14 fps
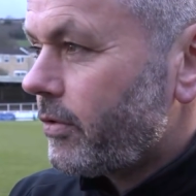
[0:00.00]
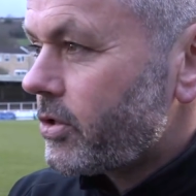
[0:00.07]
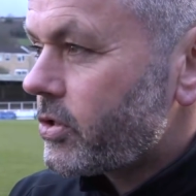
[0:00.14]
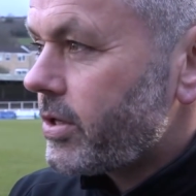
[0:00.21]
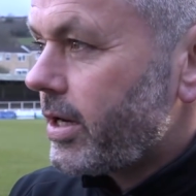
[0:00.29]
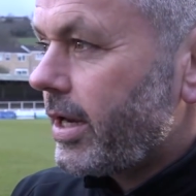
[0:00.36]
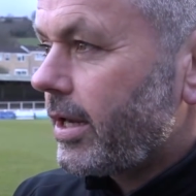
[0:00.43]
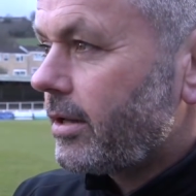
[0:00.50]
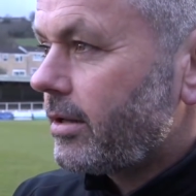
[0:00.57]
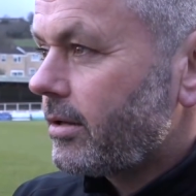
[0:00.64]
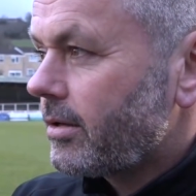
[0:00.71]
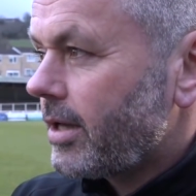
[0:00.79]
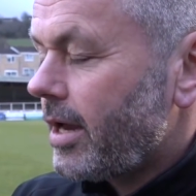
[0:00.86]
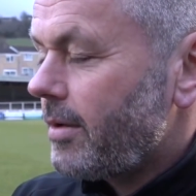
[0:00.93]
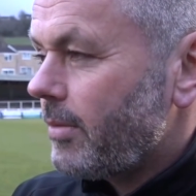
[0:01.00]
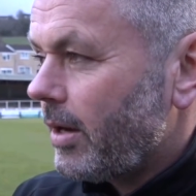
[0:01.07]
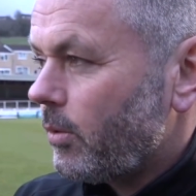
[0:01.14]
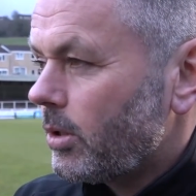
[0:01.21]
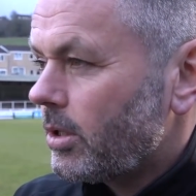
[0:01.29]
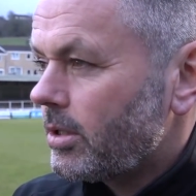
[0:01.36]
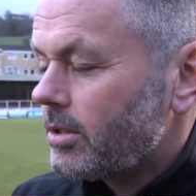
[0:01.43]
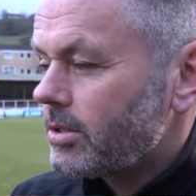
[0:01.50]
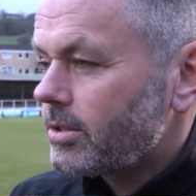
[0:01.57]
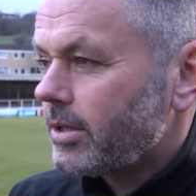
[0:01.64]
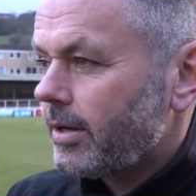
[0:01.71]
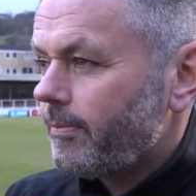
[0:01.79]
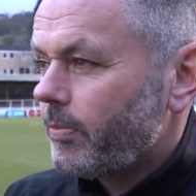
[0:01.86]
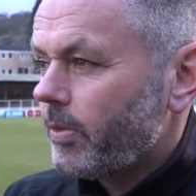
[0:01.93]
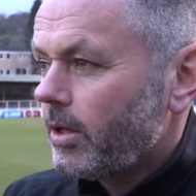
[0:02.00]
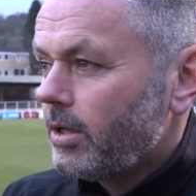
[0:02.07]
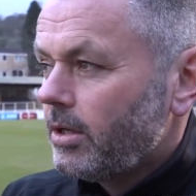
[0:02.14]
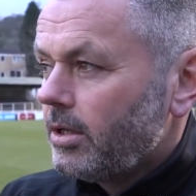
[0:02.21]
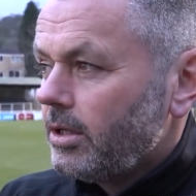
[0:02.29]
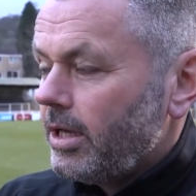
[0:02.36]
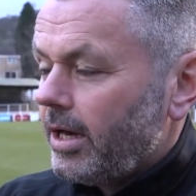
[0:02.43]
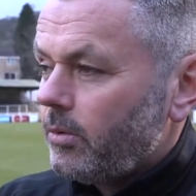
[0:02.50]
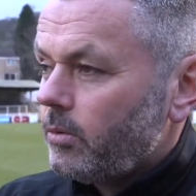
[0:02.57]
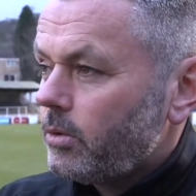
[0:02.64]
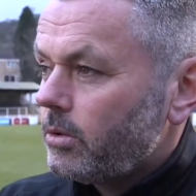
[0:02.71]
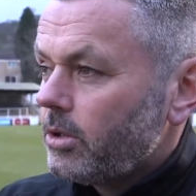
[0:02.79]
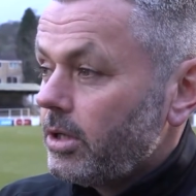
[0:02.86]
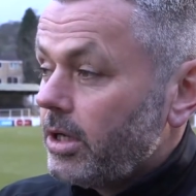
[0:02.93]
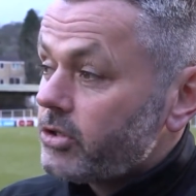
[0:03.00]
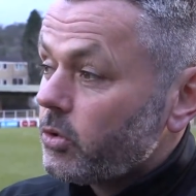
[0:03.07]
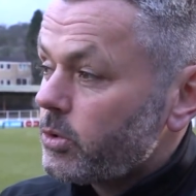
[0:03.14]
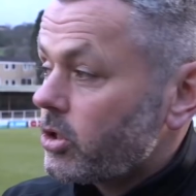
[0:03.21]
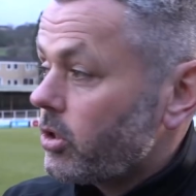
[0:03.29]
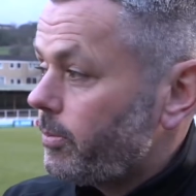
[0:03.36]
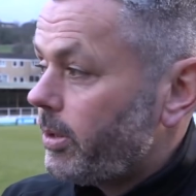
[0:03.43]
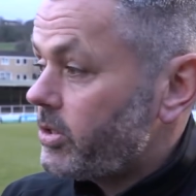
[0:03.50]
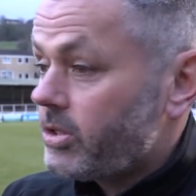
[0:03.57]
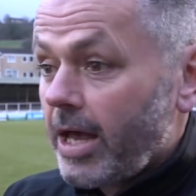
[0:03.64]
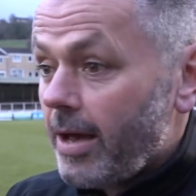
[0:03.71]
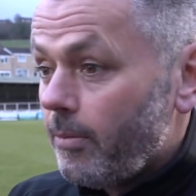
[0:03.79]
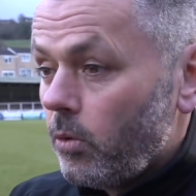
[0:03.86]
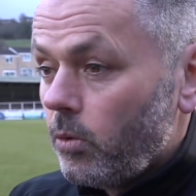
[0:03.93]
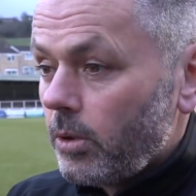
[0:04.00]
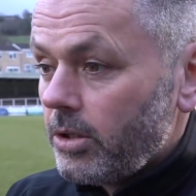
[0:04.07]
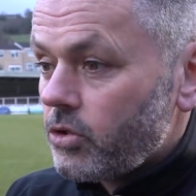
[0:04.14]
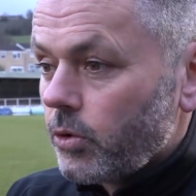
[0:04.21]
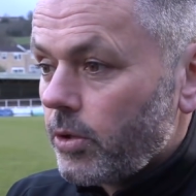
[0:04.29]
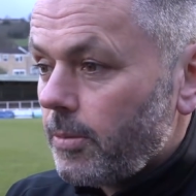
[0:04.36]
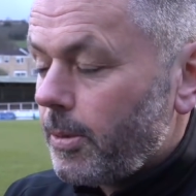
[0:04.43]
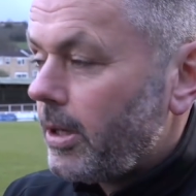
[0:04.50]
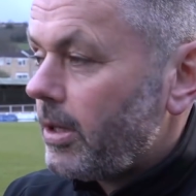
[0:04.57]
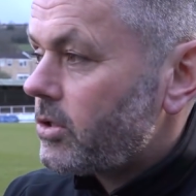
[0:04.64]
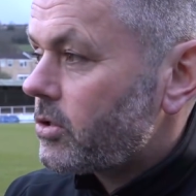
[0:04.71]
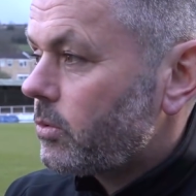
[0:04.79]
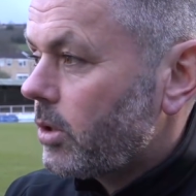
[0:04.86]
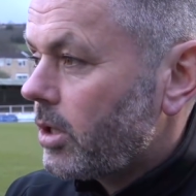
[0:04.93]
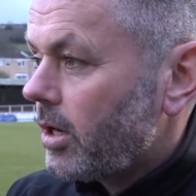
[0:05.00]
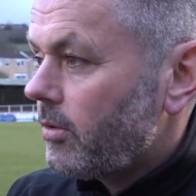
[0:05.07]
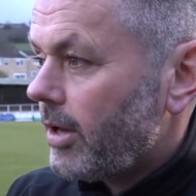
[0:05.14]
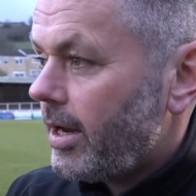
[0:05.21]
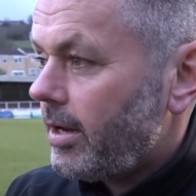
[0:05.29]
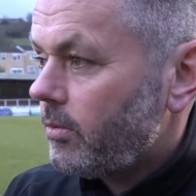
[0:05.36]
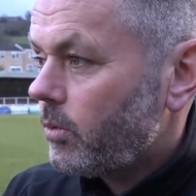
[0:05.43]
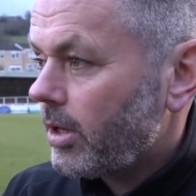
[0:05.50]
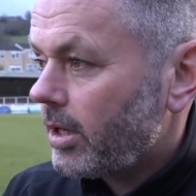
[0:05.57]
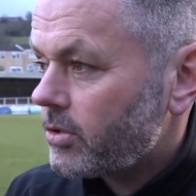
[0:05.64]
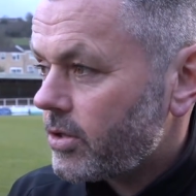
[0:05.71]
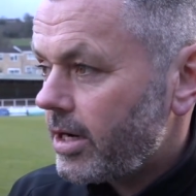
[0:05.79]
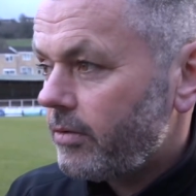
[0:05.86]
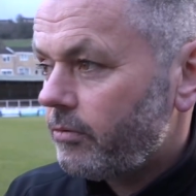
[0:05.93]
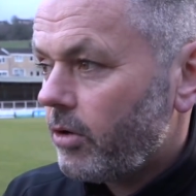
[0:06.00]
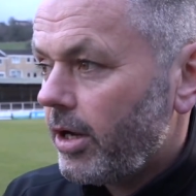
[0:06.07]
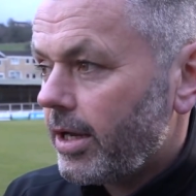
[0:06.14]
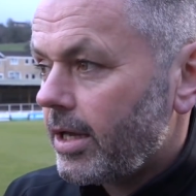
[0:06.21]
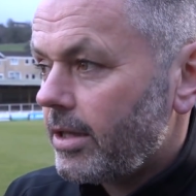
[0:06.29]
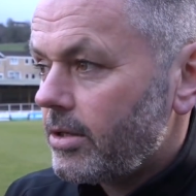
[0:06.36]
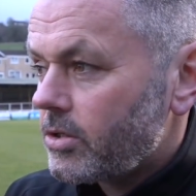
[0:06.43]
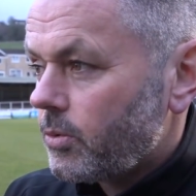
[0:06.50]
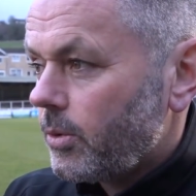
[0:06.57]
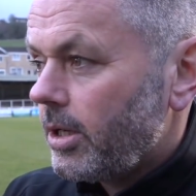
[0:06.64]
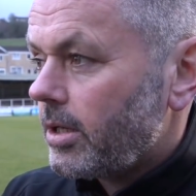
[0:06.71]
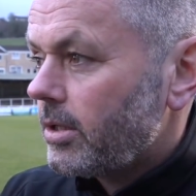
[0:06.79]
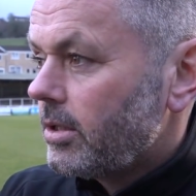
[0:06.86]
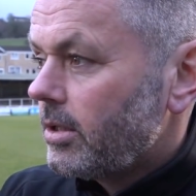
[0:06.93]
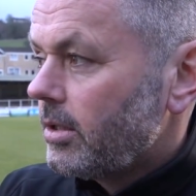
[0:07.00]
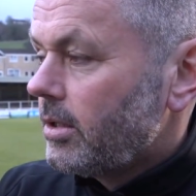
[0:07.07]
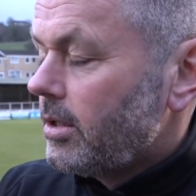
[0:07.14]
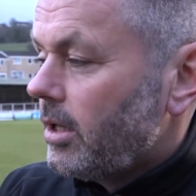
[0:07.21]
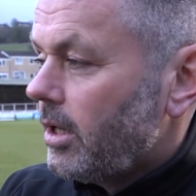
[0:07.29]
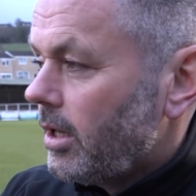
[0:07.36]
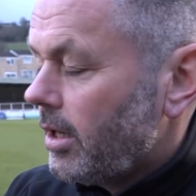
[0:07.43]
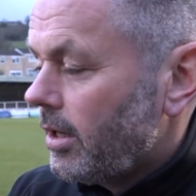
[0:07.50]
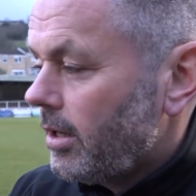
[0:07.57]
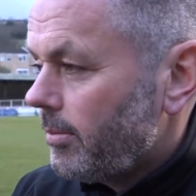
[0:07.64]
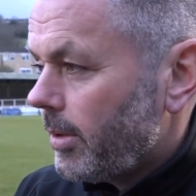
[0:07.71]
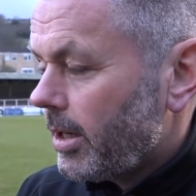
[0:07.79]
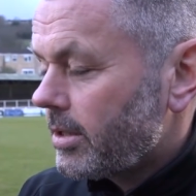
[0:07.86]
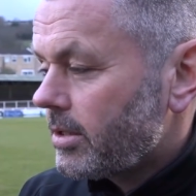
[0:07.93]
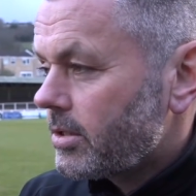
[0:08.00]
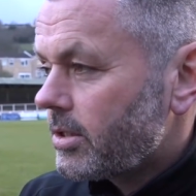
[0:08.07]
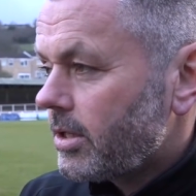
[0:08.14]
frustrating game that one, and um, yeah, we, it's always a good pitch at Hemel. We'll enjoy the pitch. We'll go there. We'll get training right again this week, um, and,